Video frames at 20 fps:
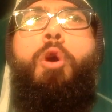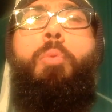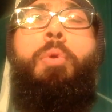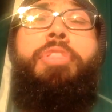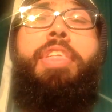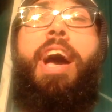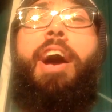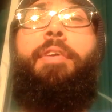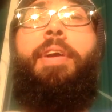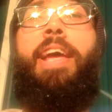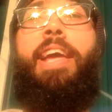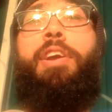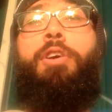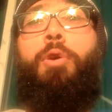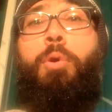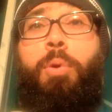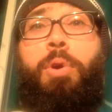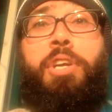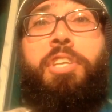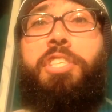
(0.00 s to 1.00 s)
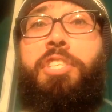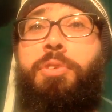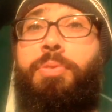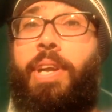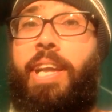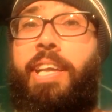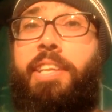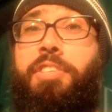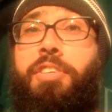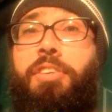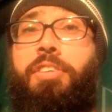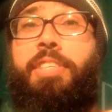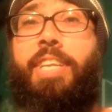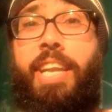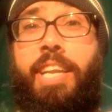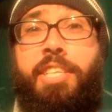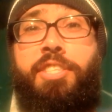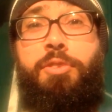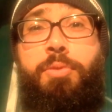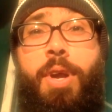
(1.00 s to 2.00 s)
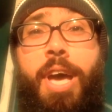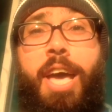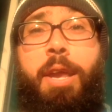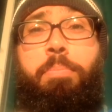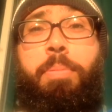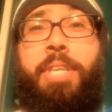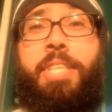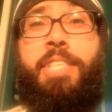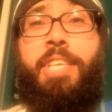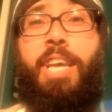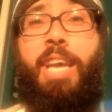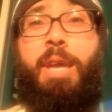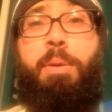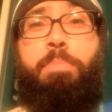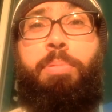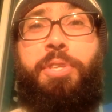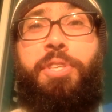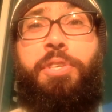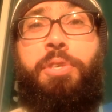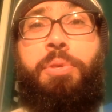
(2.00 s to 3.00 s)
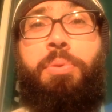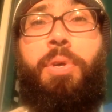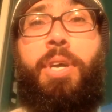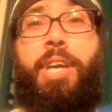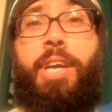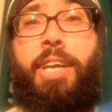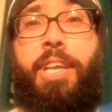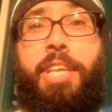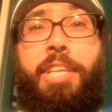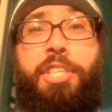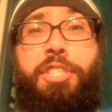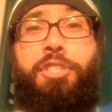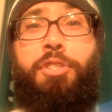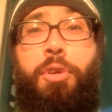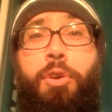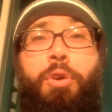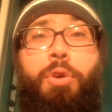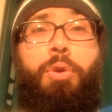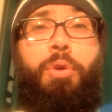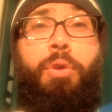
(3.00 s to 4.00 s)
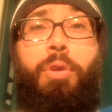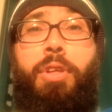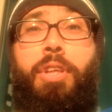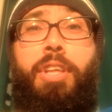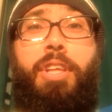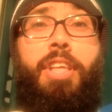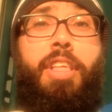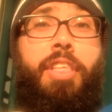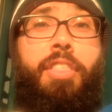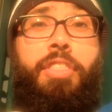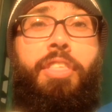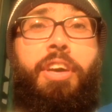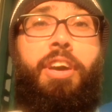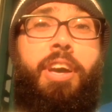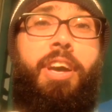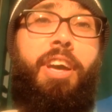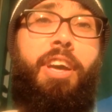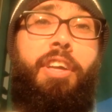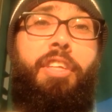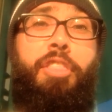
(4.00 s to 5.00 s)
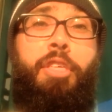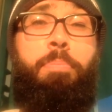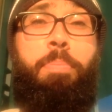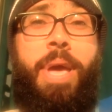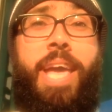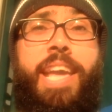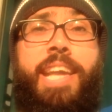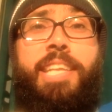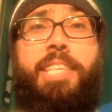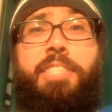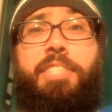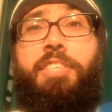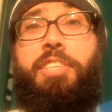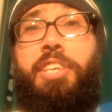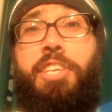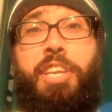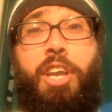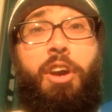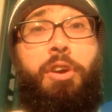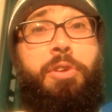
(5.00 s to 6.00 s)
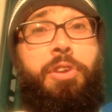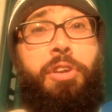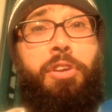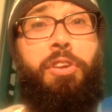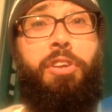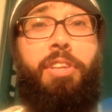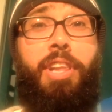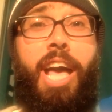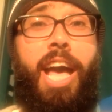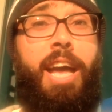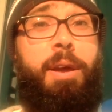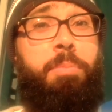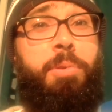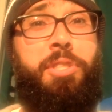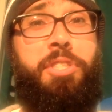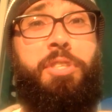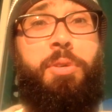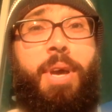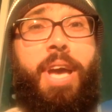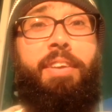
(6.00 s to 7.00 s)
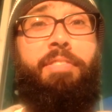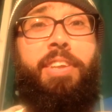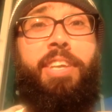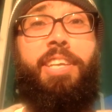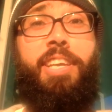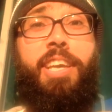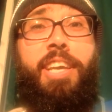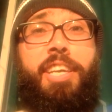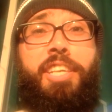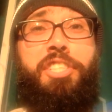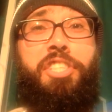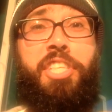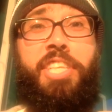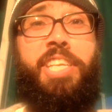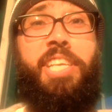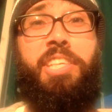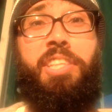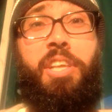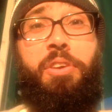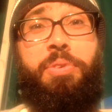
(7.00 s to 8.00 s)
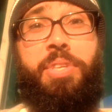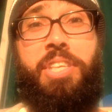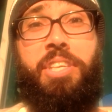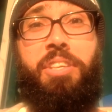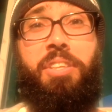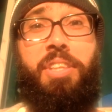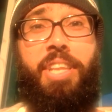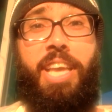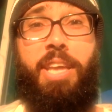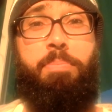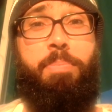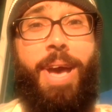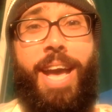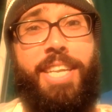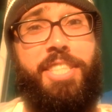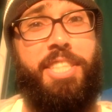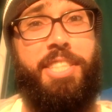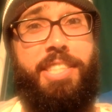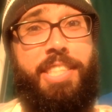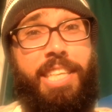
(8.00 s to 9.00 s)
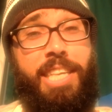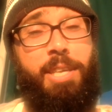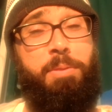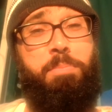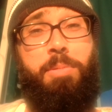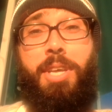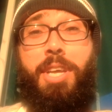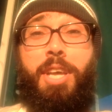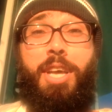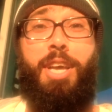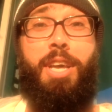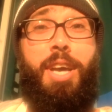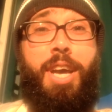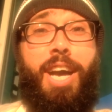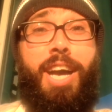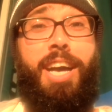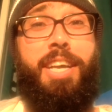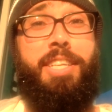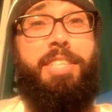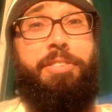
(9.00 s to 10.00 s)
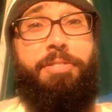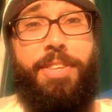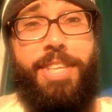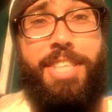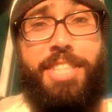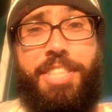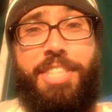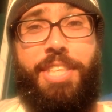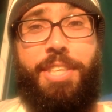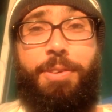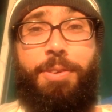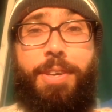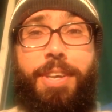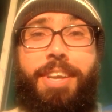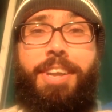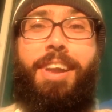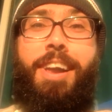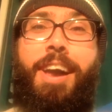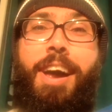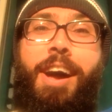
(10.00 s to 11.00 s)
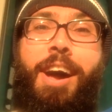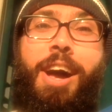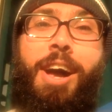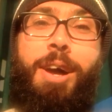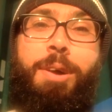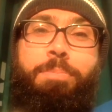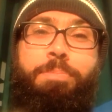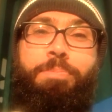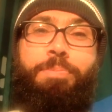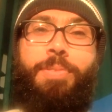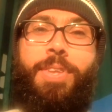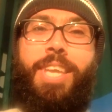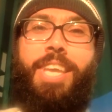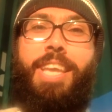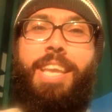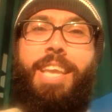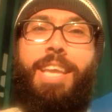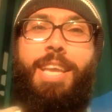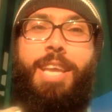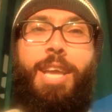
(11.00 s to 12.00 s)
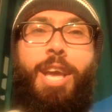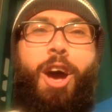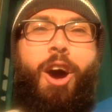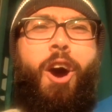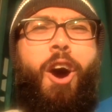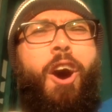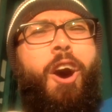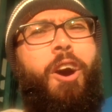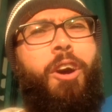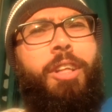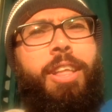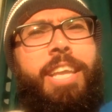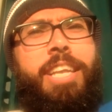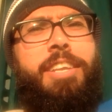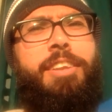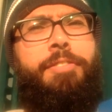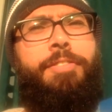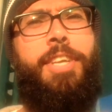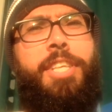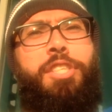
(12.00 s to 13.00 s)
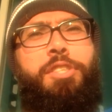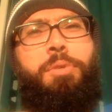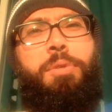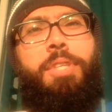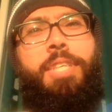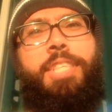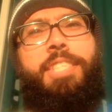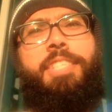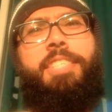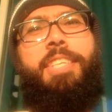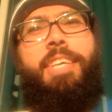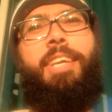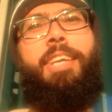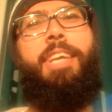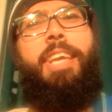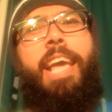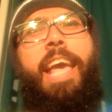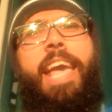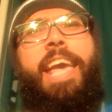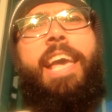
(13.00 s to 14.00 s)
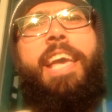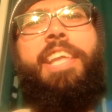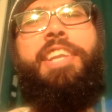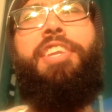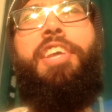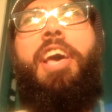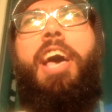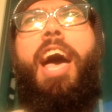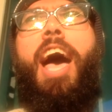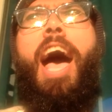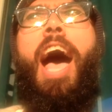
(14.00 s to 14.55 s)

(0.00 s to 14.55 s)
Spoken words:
without a Horace Grant or Dennis Rodman type to control the paint, you're liable to having a Shaquille O'Neal-led Magic team defeat you. All individualistic. And